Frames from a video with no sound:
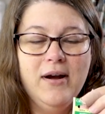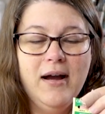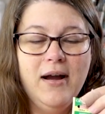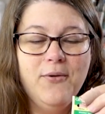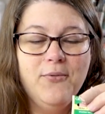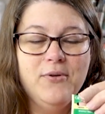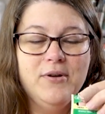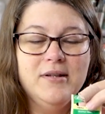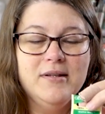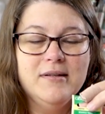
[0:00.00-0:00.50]
I
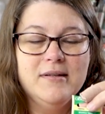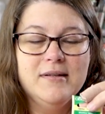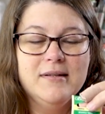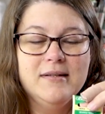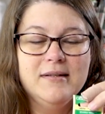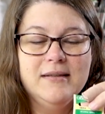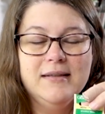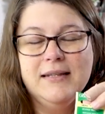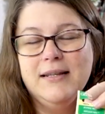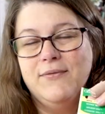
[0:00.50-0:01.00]
wouldn't
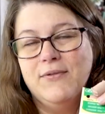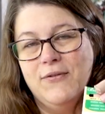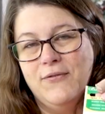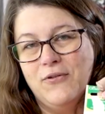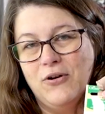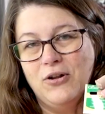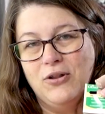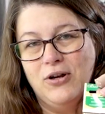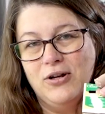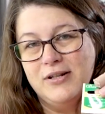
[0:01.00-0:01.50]
leave it
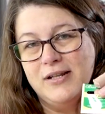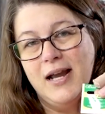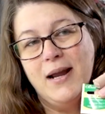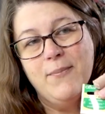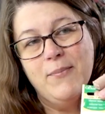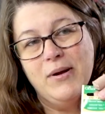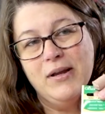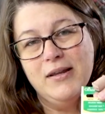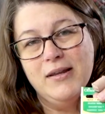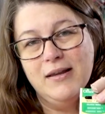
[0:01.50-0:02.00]
for a long
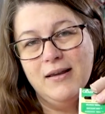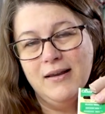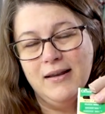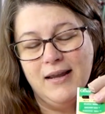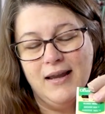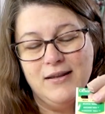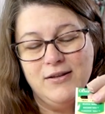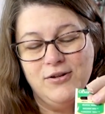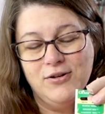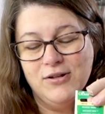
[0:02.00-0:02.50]
time, but
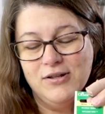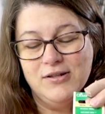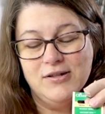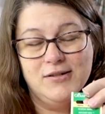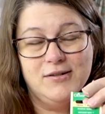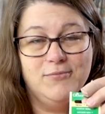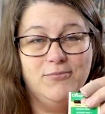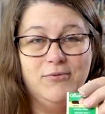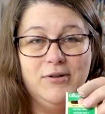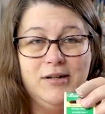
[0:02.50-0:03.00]
again, you can
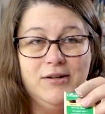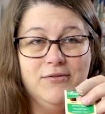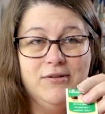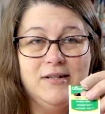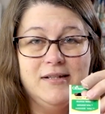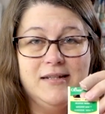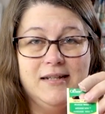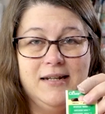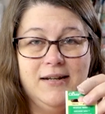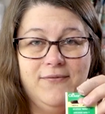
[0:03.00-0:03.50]
just
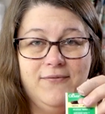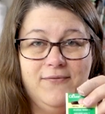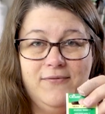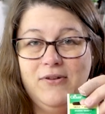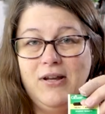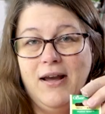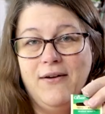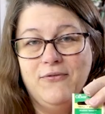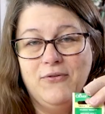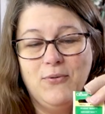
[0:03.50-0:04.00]
recrease it if
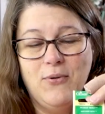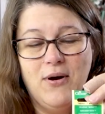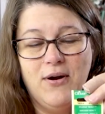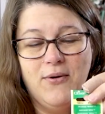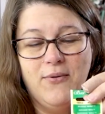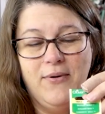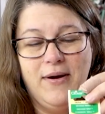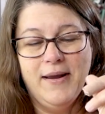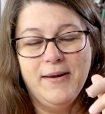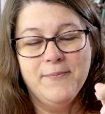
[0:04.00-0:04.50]
you have to
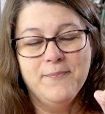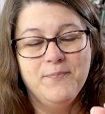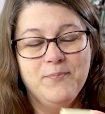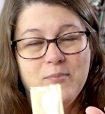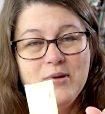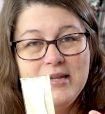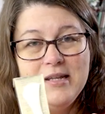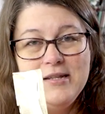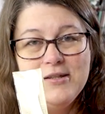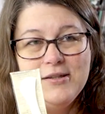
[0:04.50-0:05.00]
walk away.
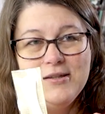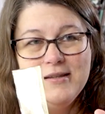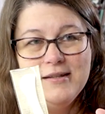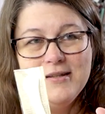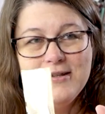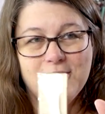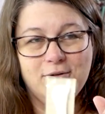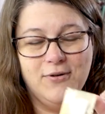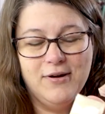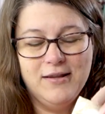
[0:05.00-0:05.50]
But this
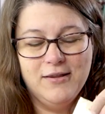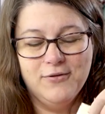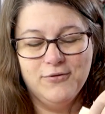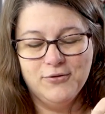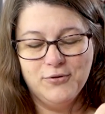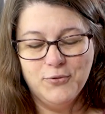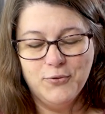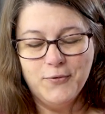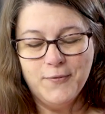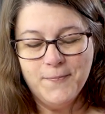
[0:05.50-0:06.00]
is a great little
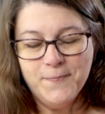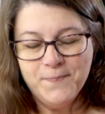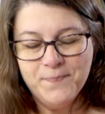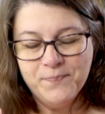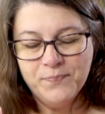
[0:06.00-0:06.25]
tool.